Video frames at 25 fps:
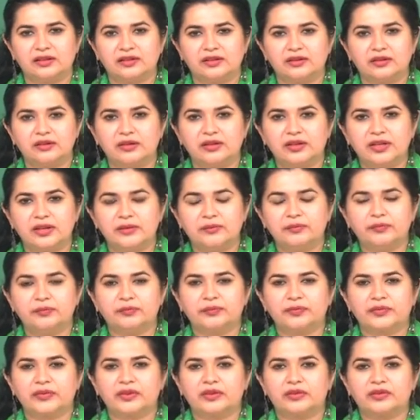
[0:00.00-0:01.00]
Okay.
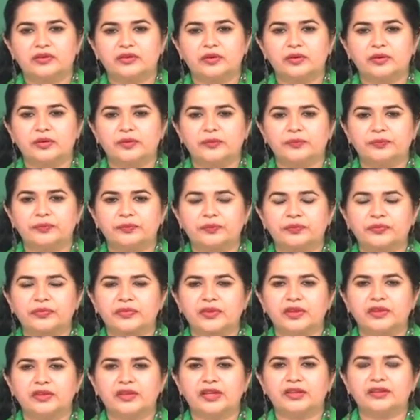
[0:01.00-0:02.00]
So,
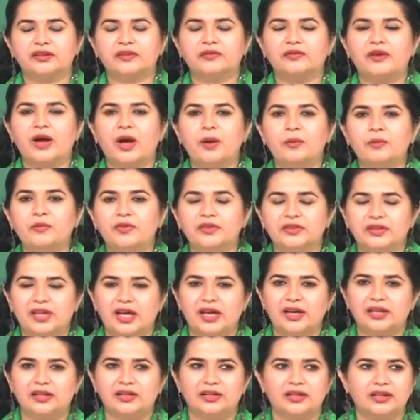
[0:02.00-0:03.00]
there is a femme
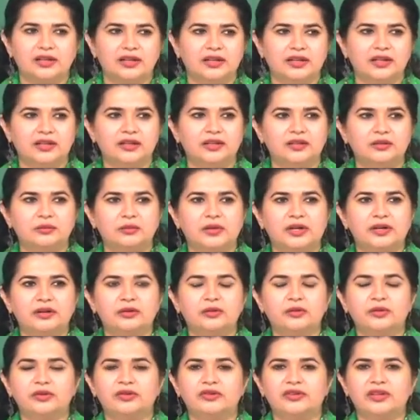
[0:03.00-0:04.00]
fatale in
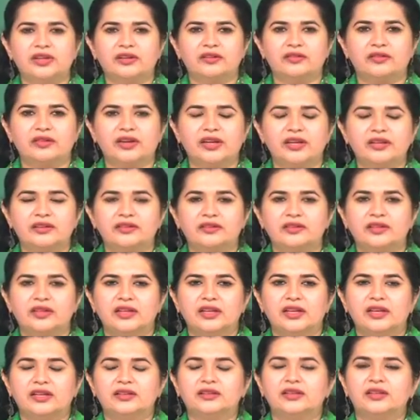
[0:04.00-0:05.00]
Murnau's Sunrise,
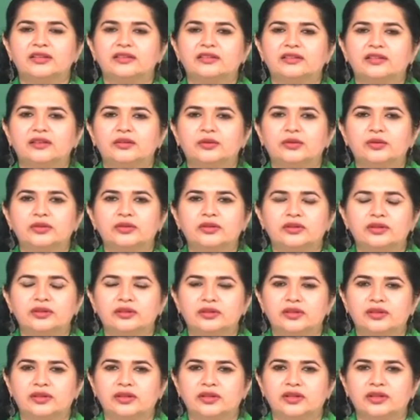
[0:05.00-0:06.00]
and there is a good
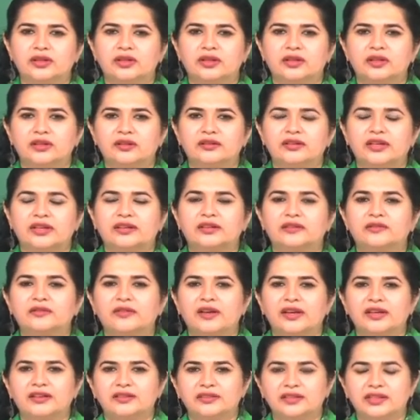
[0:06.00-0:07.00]

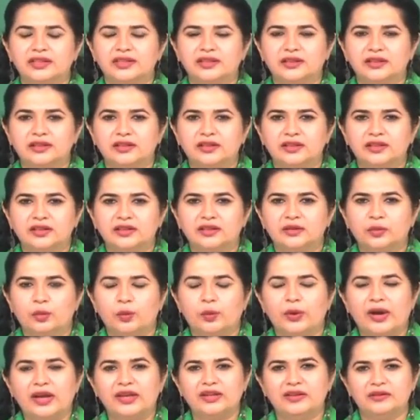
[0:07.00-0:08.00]
sacrificing
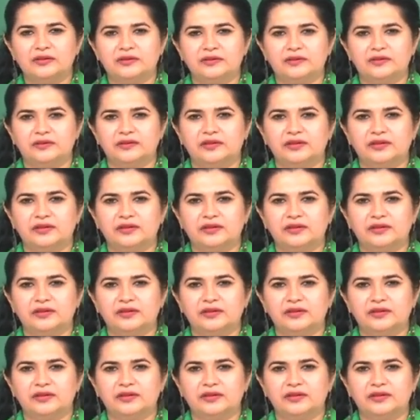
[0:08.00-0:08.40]
wife